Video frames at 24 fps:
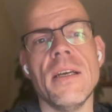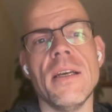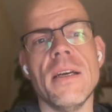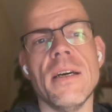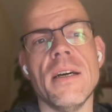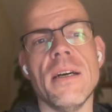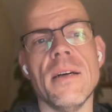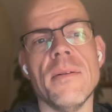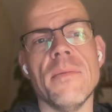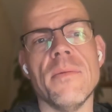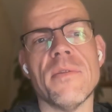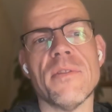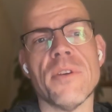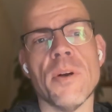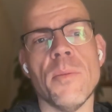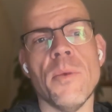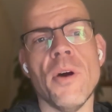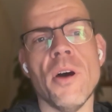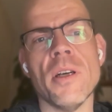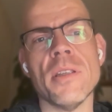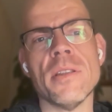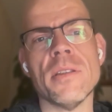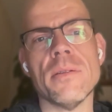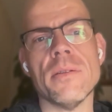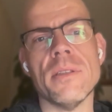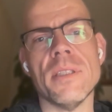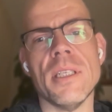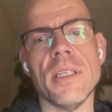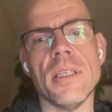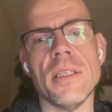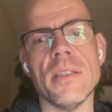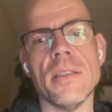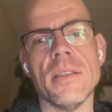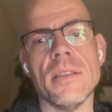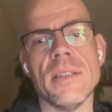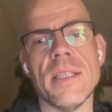From
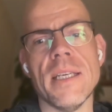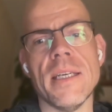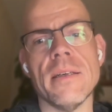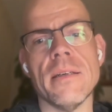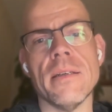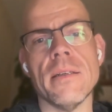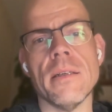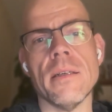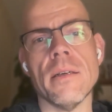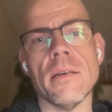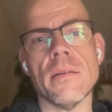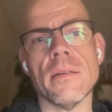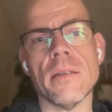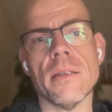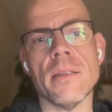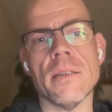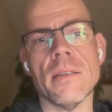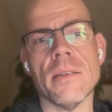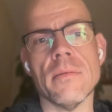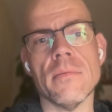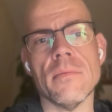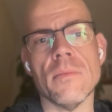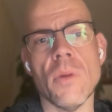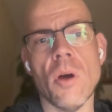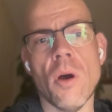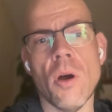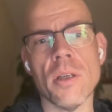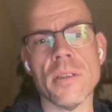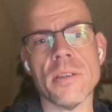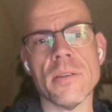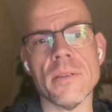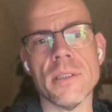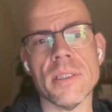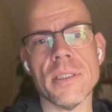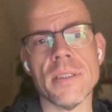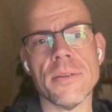Austria, they are an
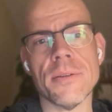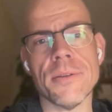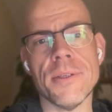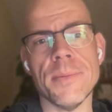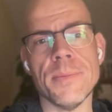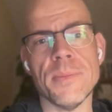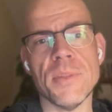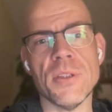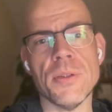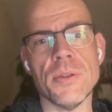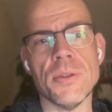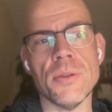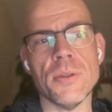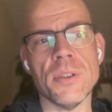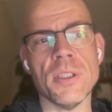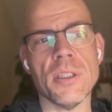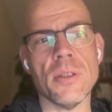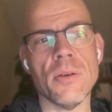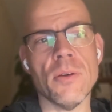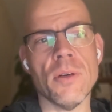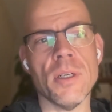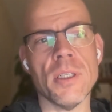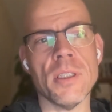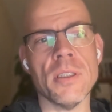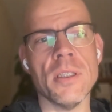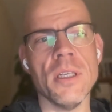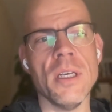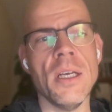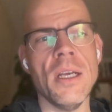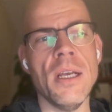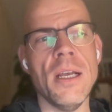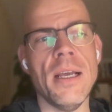Austrian crypto unicorn,